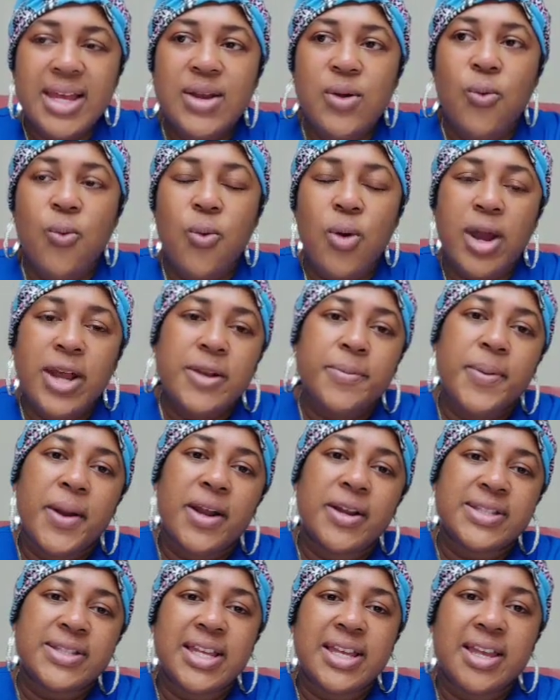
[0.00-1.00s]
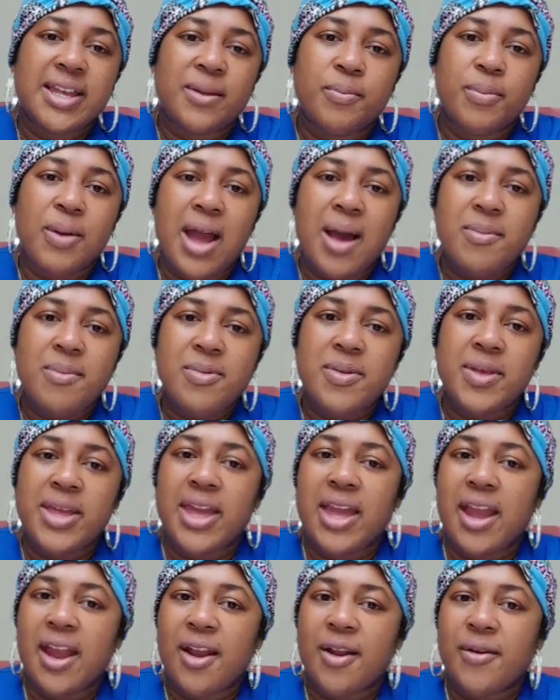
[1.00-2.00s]
One person can probably
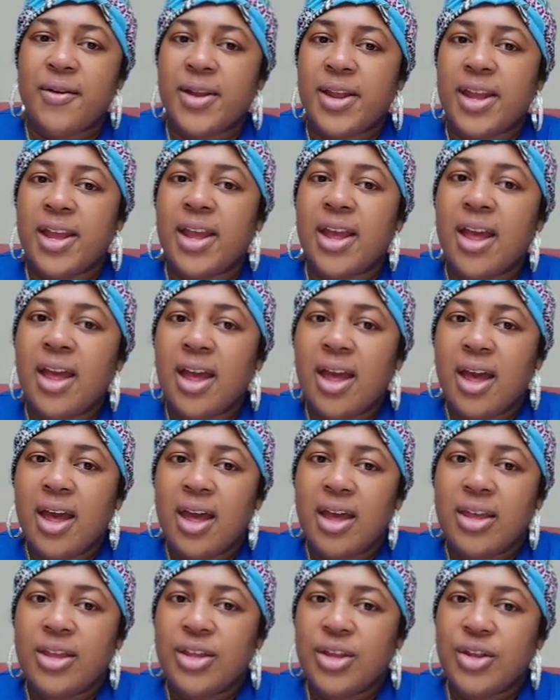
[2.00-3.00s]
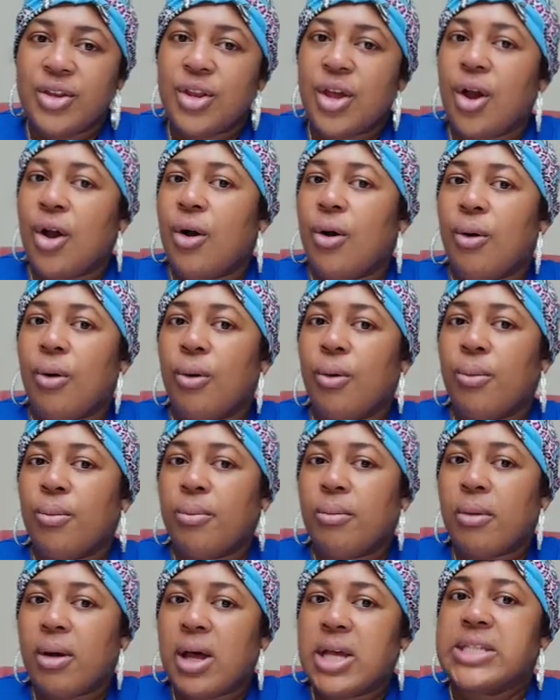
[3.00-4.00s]
carry,
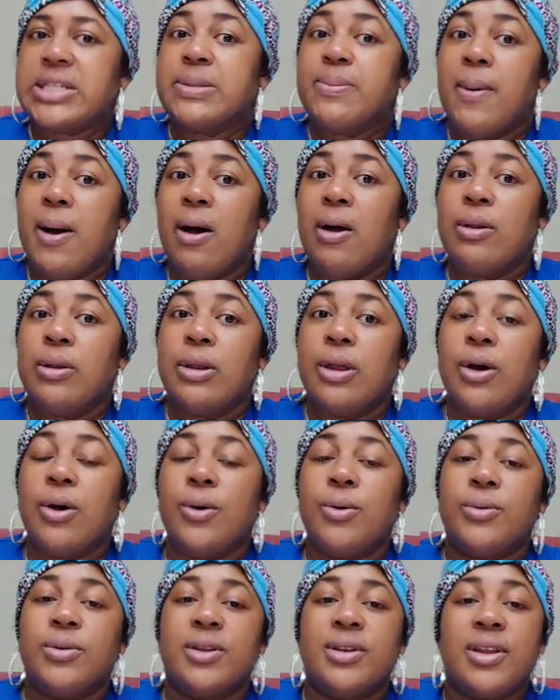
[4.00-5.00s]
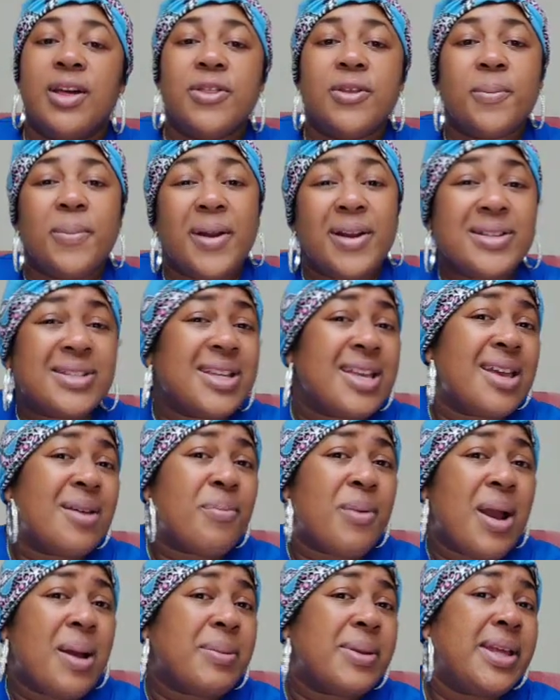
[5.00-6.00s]
a small load. Another person can
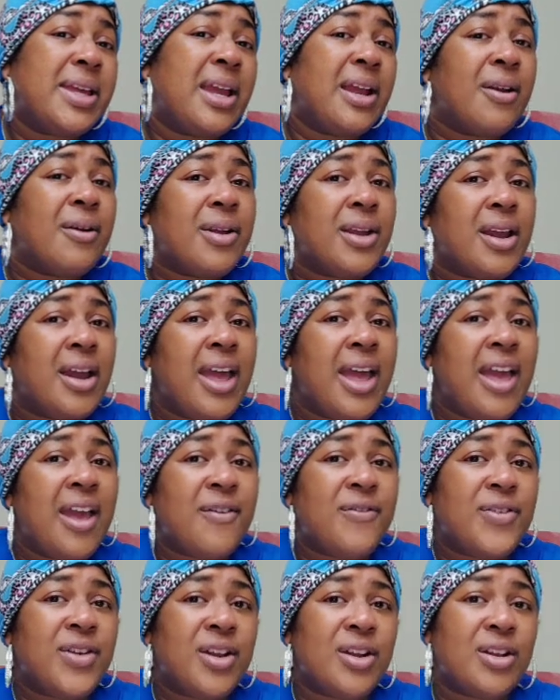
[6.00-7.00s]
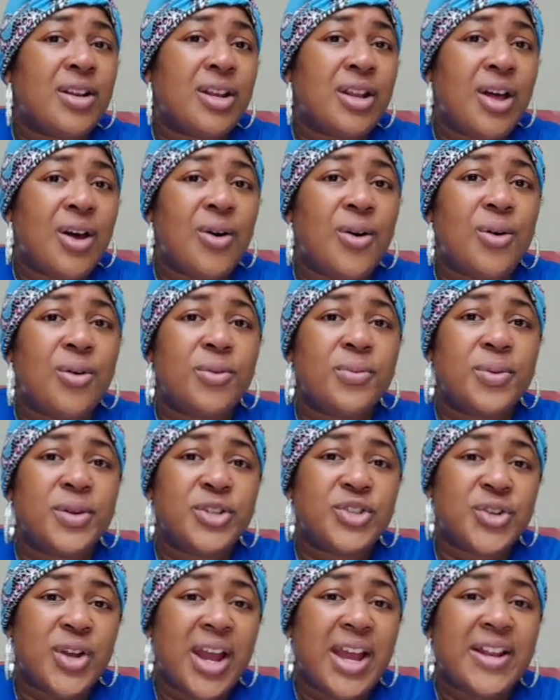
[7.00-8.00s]
probably carry a heavier load, but
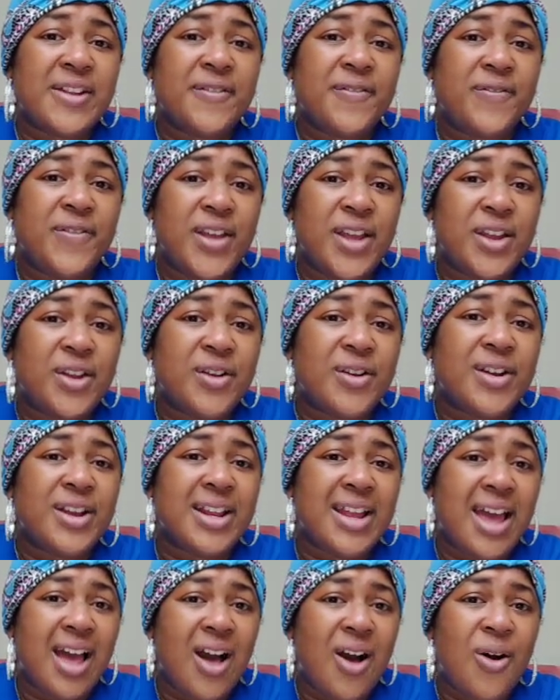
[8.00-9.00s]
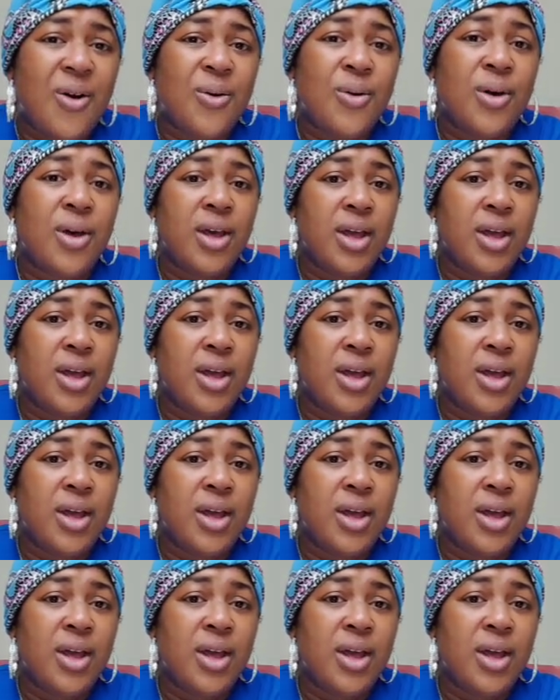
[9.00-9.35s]
try to figure it out